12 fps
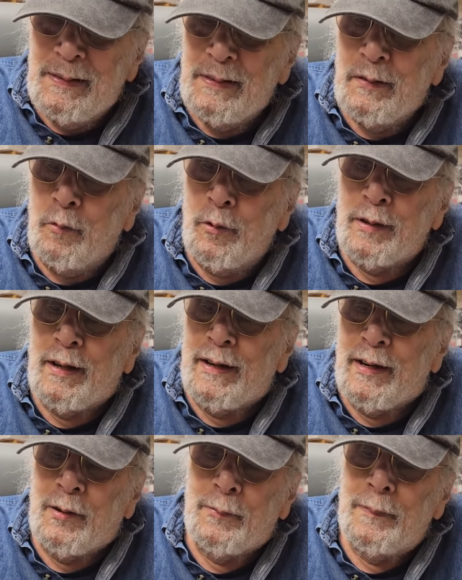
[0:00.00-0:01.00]
word got
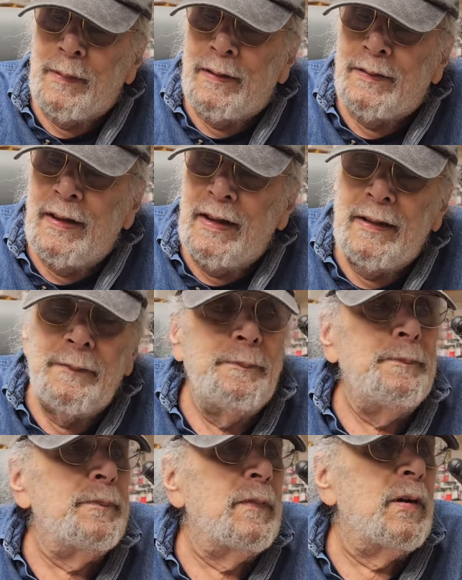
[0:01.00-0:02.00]
out, and Dan
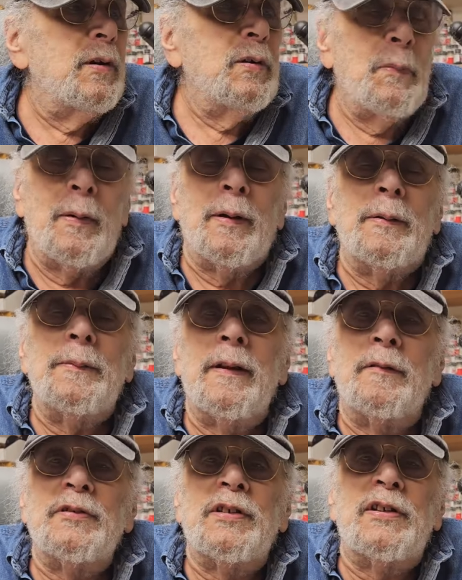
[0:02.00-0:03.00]
heard about it that I
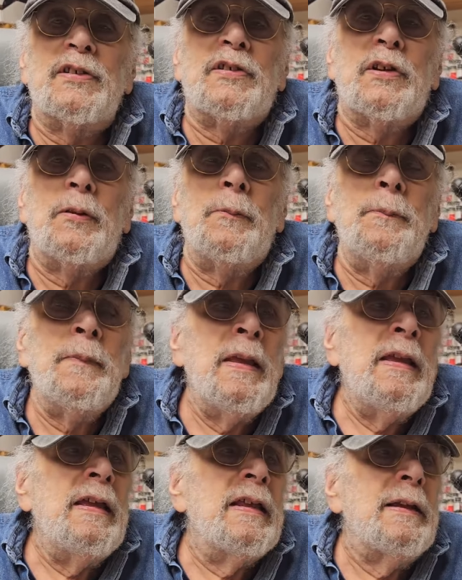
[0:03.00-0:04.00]
was going to sell.
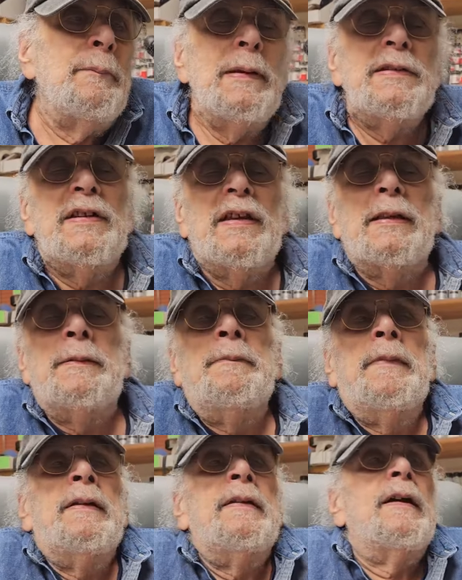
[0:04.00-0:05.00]
And I met Dan.
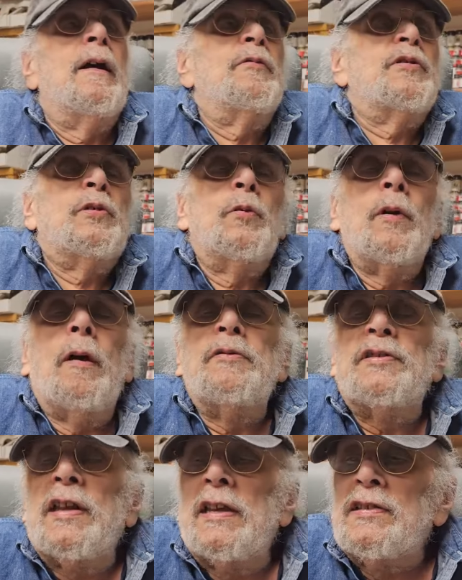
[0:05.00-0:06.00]
I was
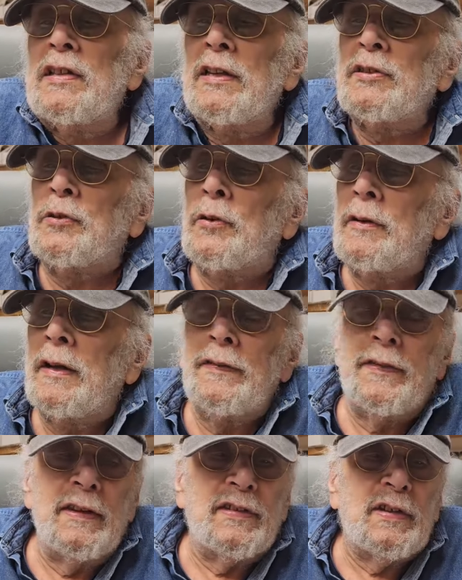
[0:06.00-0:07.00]
a guest lecturer at
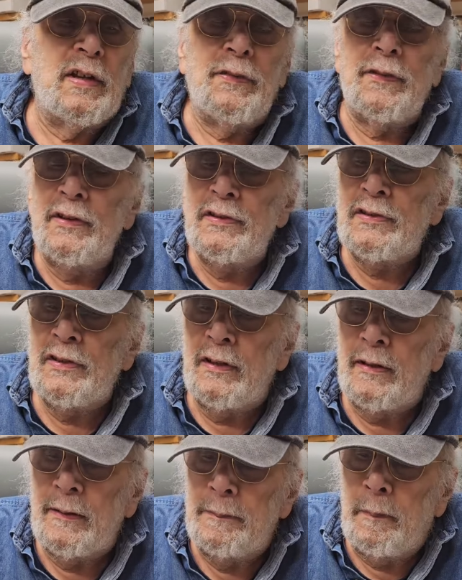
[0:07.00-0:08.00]
the Southeast
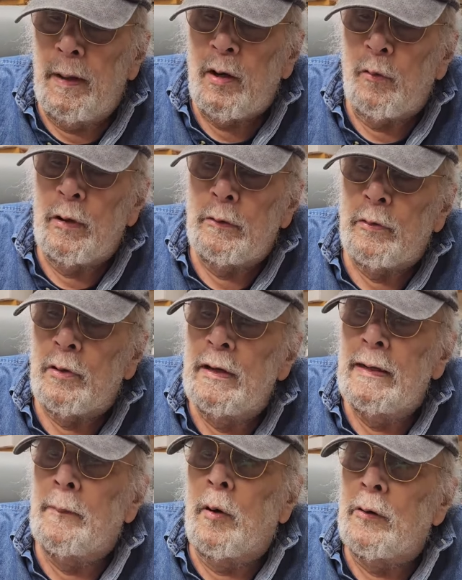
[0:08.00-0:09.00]
Model Railroad, or
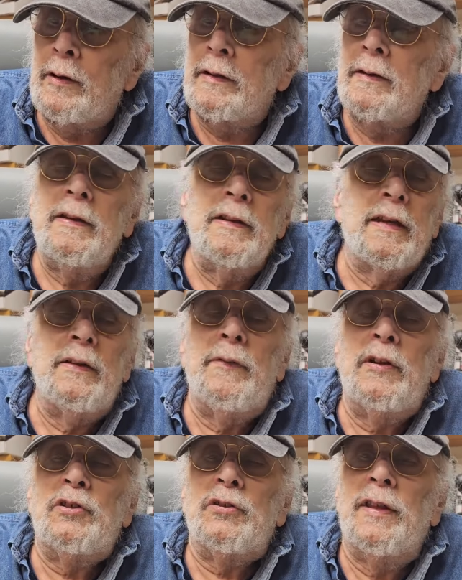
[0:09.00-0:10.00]
NMRA,
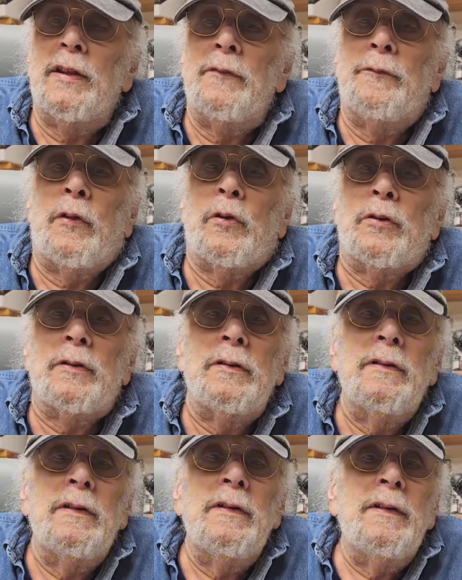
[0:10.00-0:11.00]
convention down in Florida.
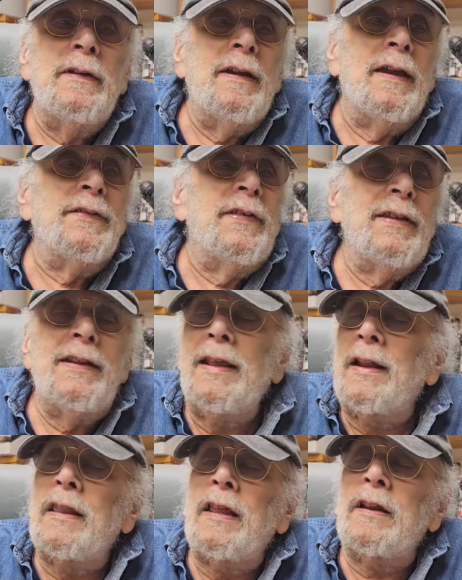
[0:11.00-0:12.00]
And Dan had a
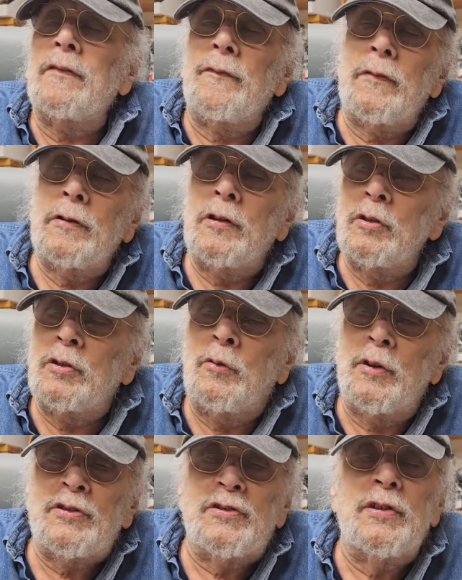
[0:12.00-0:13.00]
lot of very good
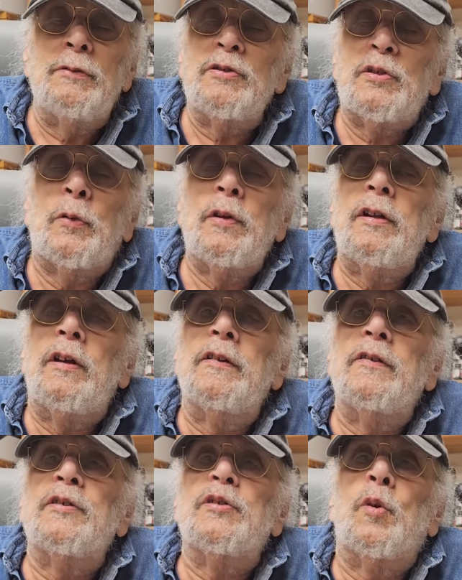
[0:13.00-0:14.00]
questions. He was 29
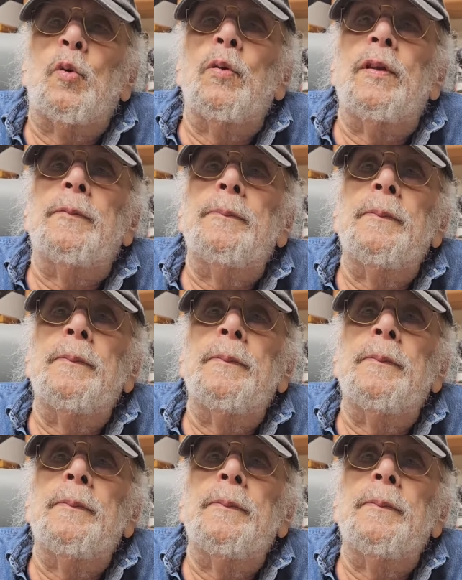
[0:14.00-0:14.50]
years old then.